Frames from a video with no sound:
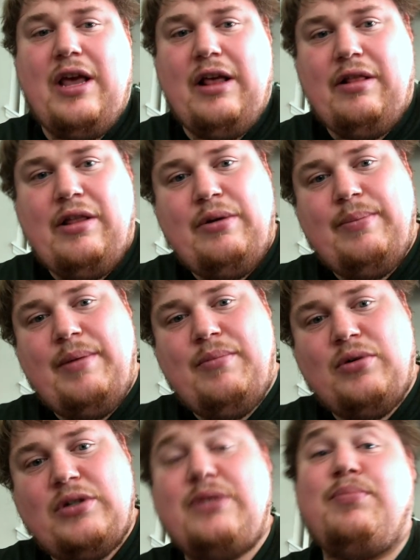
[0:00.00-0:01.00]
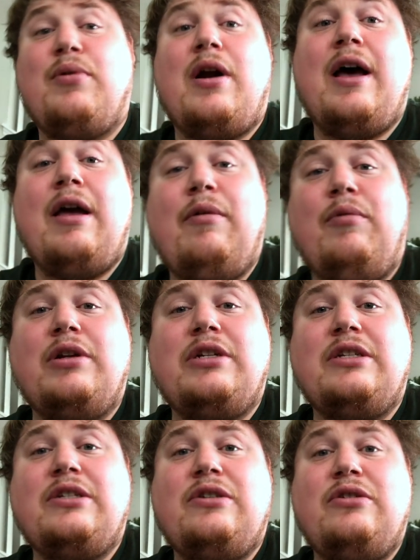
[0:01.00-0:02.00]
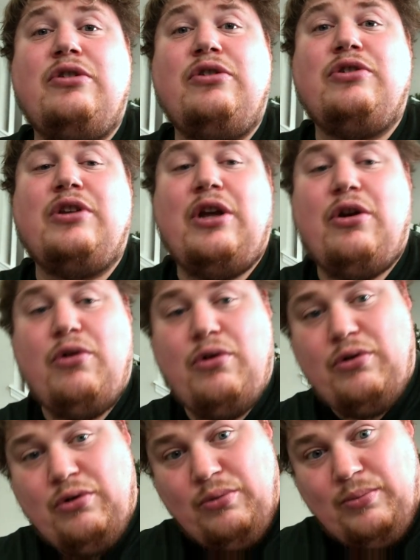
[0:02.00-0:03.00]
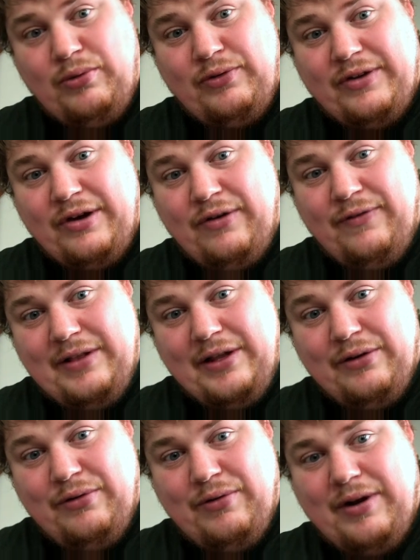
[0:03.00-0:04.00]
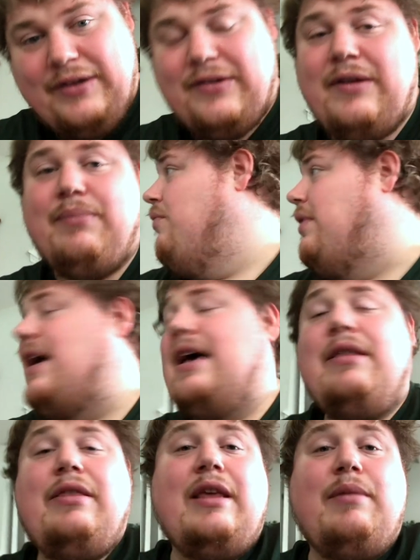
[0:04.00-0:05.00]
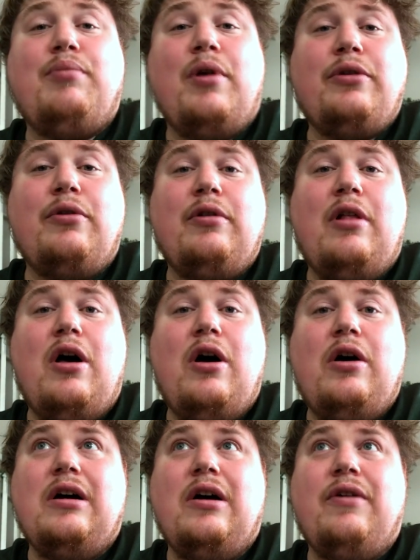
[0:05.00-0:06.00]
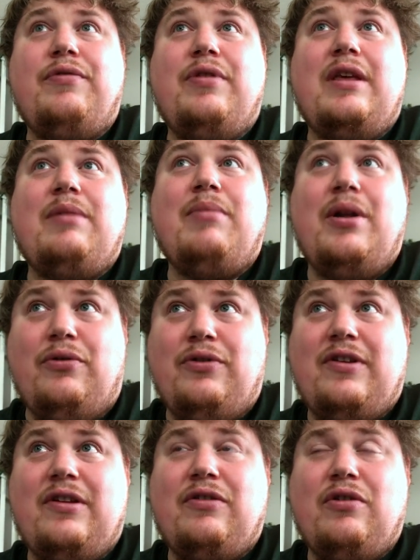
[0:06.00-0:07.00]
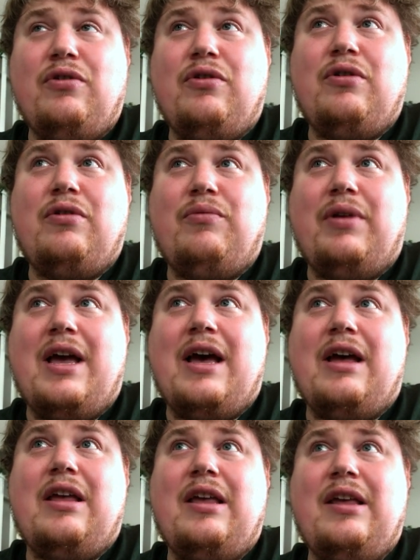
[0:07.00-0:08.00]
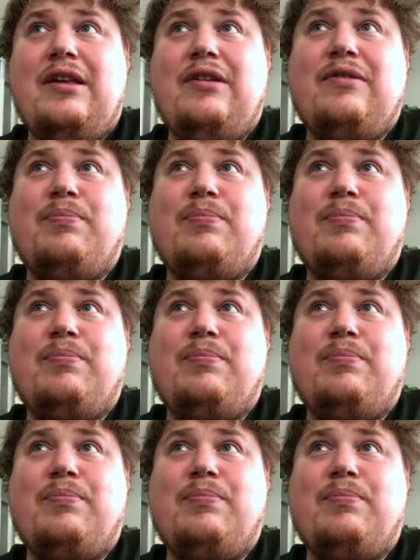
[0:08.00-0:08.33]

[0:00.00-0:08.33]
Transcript: a little bit more spry, which is usually her normal self, little crazy. We got the brother in law of the middle sister. We got his